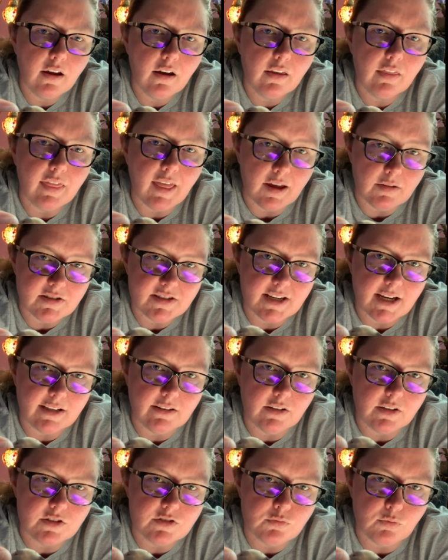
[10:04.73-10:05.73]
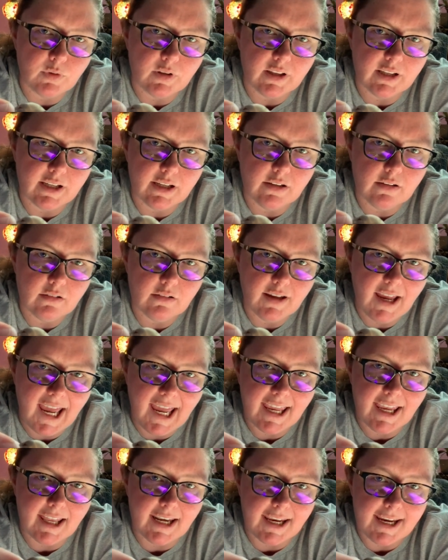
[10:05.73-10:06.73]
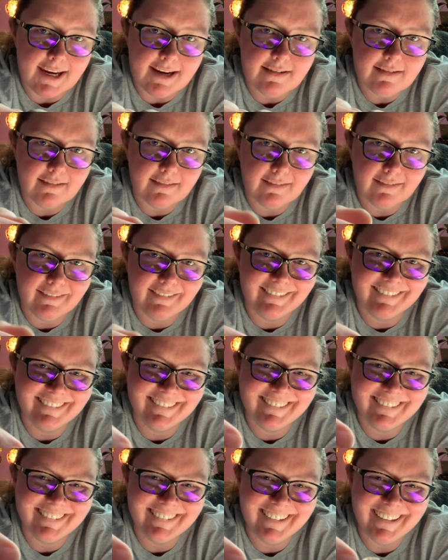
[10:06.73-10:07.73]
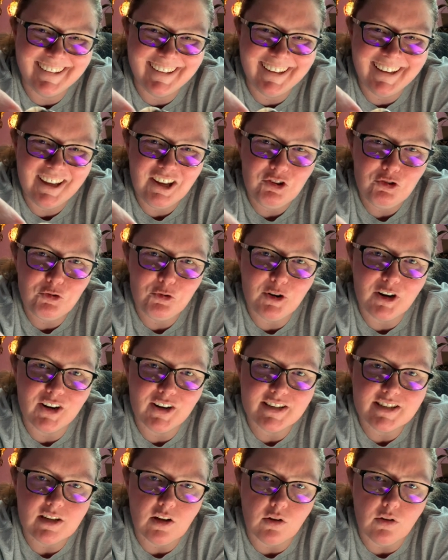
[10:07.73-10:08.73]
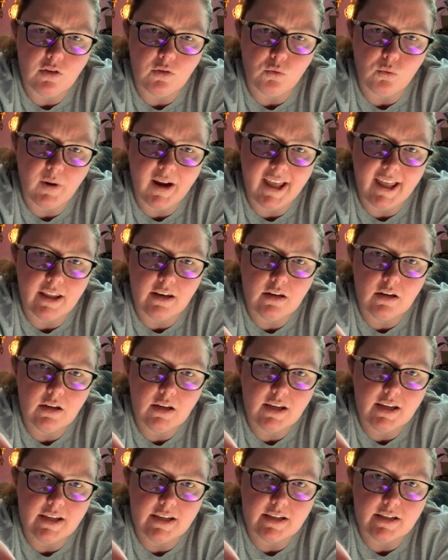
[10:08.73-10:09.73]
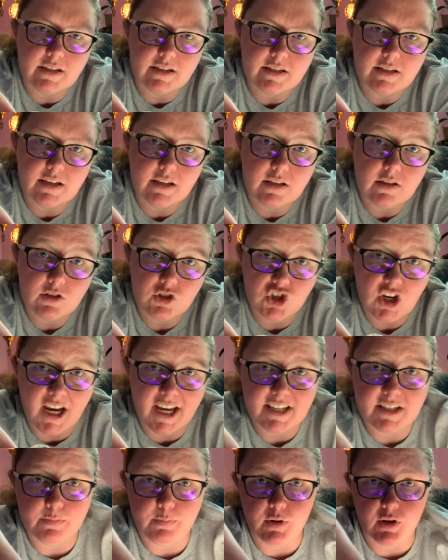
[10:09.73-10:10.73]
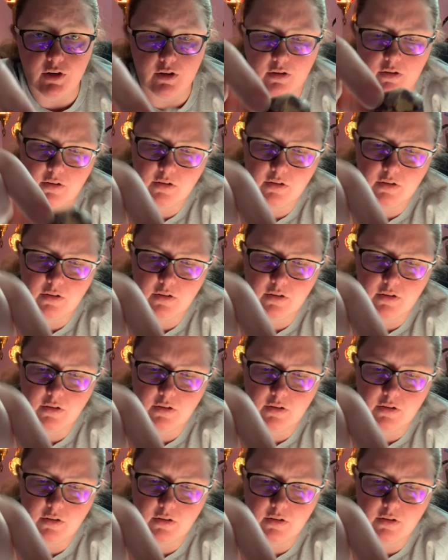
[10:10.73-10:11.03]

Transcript: that side looks really agate, whereas all the red is jasper.